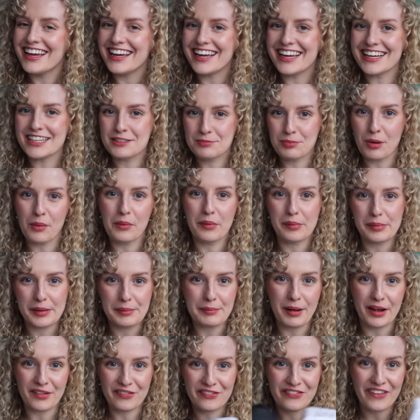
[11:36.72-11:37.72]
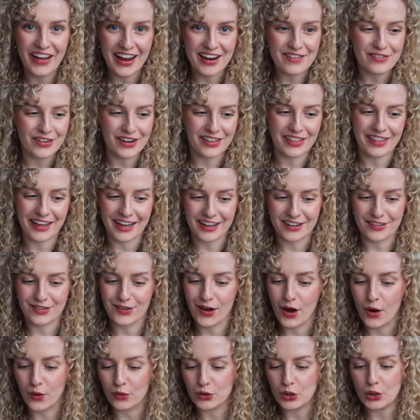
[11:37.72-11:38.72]
is probably my favourite thing of the
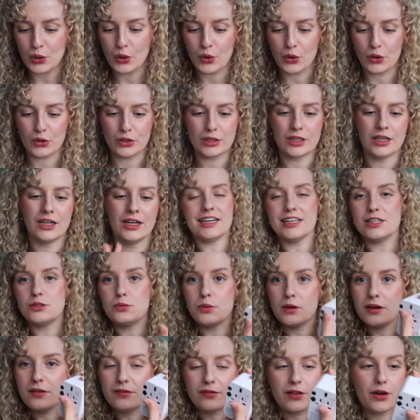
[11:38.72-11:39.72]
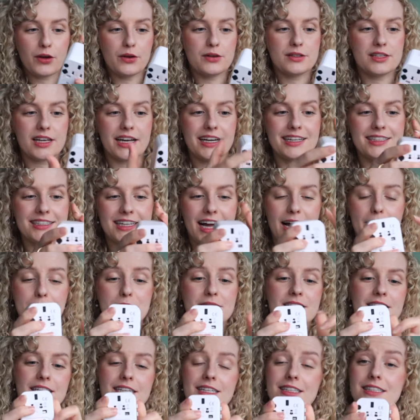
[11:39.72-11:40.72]
whole haul. It's one of those
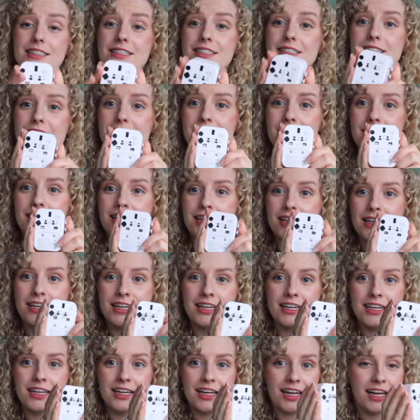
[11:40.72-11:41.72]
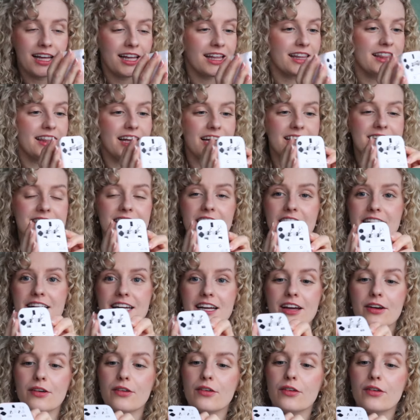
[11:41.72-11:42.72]
adapters that is
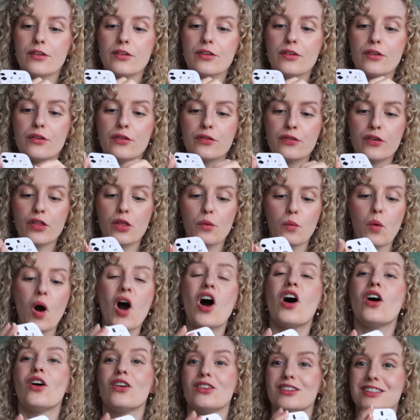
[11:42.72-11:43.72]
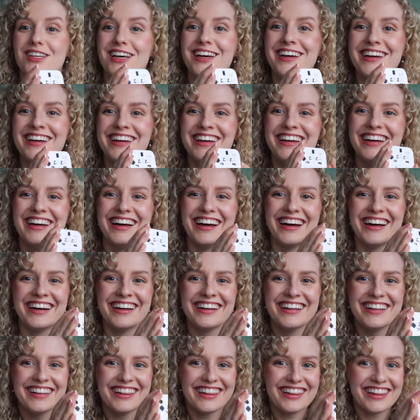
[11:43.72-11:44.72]
like for the world.
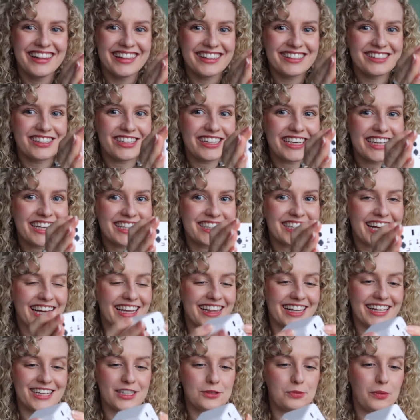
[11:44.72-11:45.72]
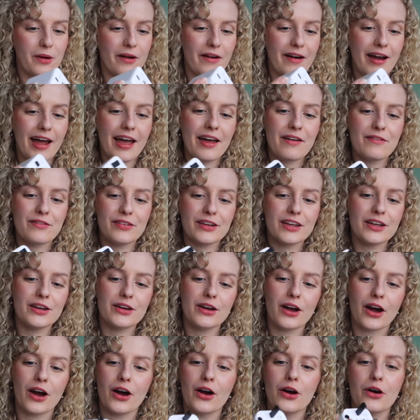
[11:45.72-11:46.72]
So you can take this wherever you
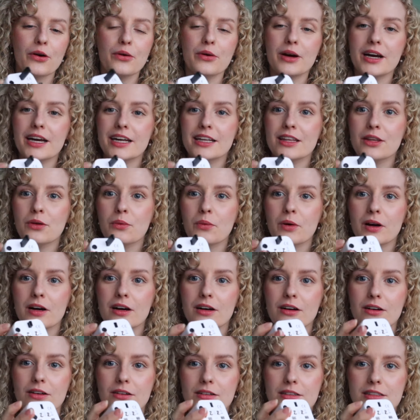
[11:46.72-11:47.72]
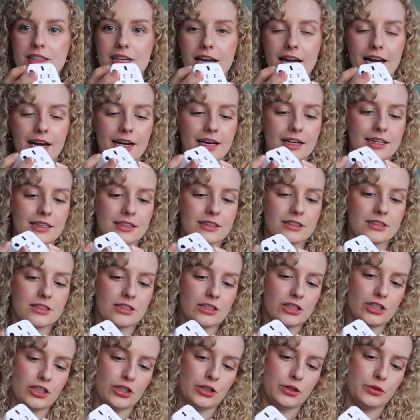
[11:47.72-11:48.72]
go in the world and
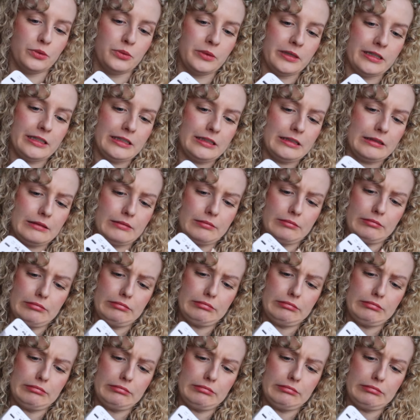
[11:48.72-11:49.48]
you will